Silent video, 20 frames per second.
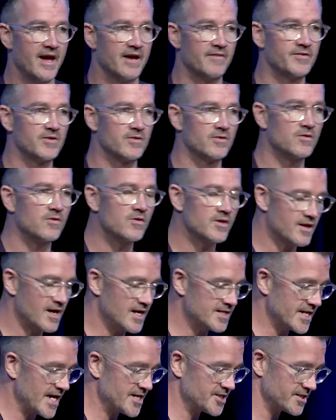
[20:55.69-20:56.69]
If your
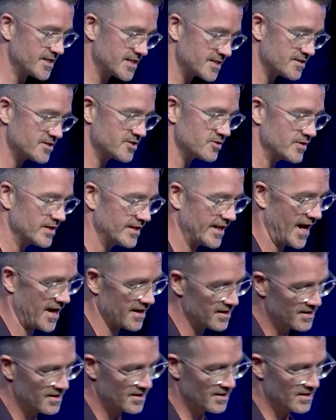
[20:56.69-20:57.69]
organisation isn't doing that
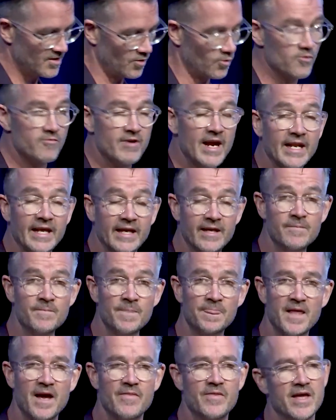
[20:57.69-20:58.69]
already,
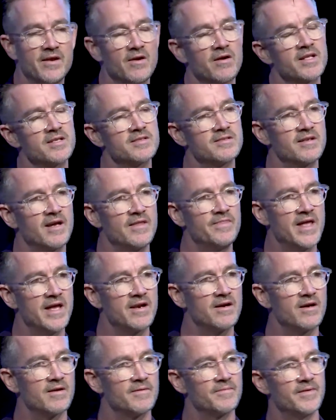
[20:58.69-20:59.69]
and they're
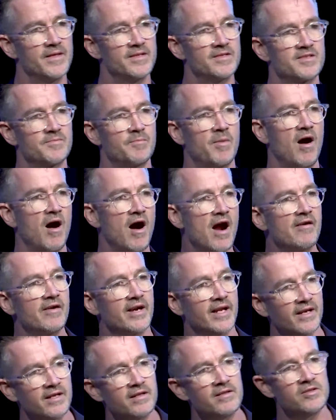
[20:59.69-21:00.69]
not
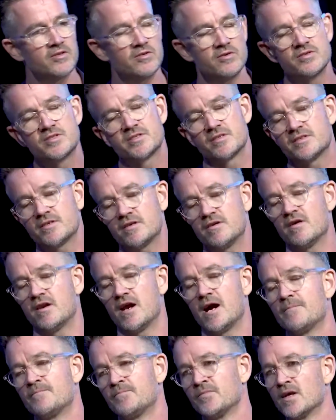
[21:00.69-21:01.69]
inspiring you to turn
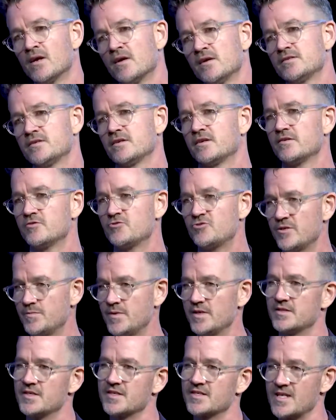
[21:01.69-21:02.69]
up to
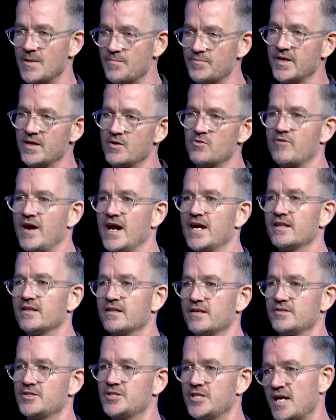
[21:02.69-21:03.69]
contribute to something greater
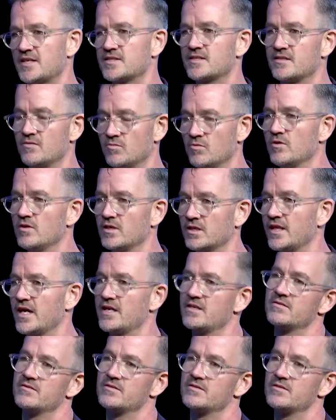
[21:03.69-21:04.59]
than just the work that you're